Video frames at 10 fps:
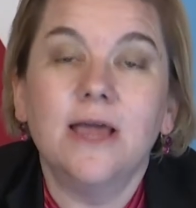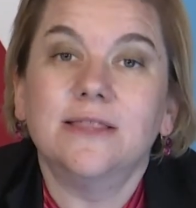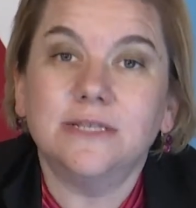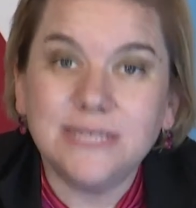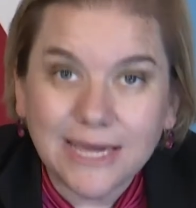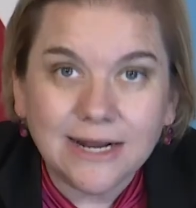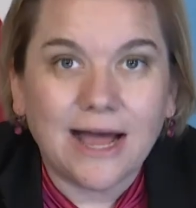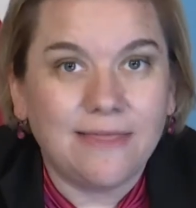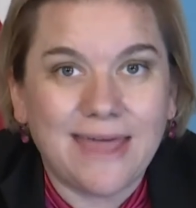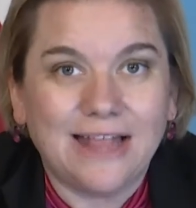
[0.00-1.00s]
The data
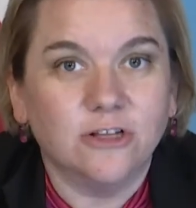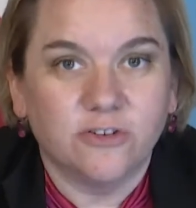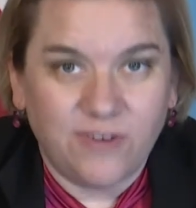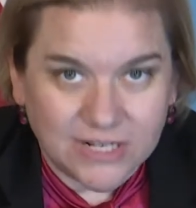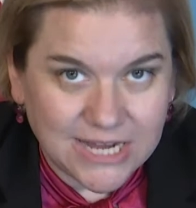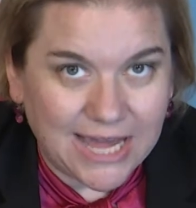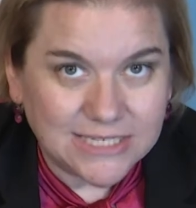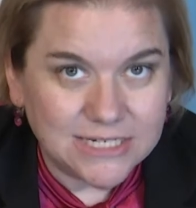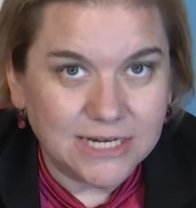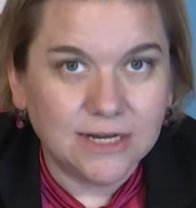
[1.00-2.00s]
on that looked
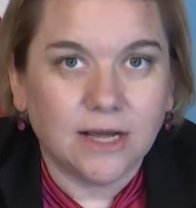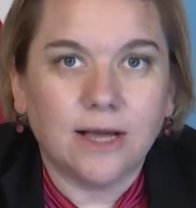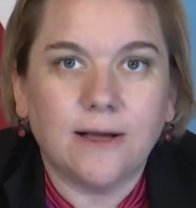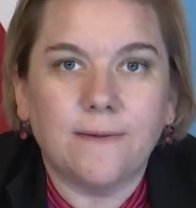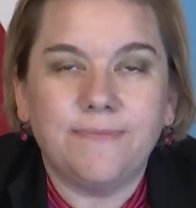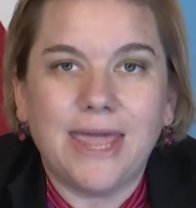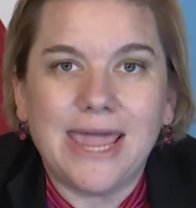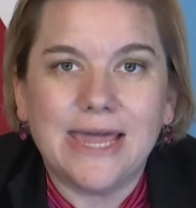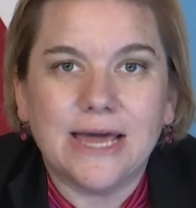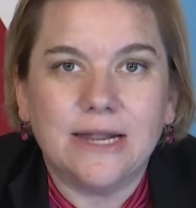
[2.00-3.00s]
fantastic,
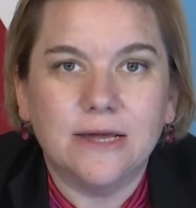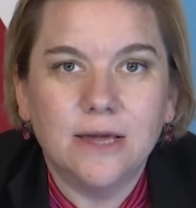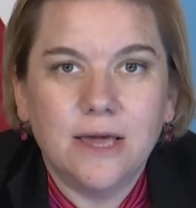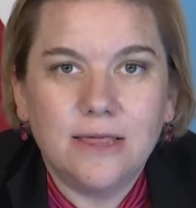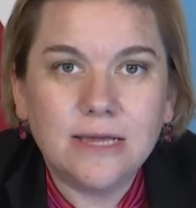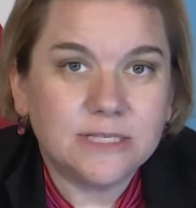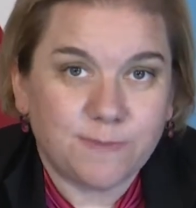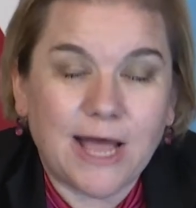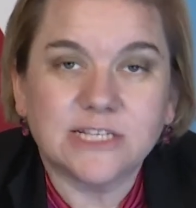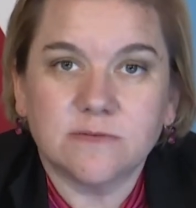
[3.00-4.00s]
and it's
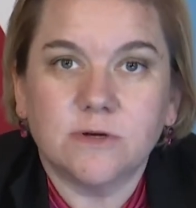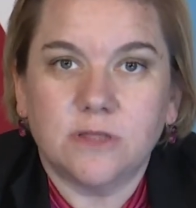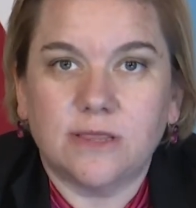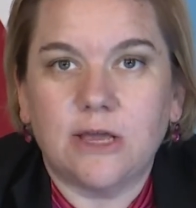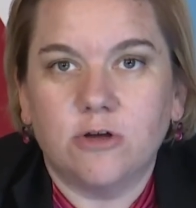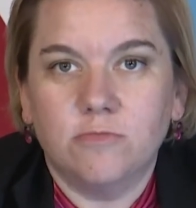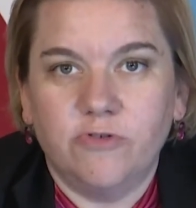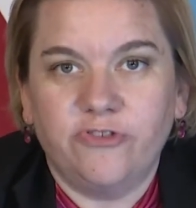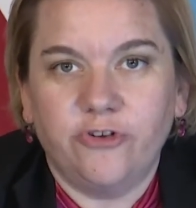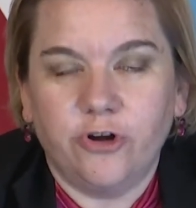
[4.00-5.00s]
possible that they could
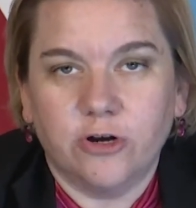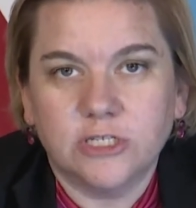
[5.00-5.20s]
move sooner.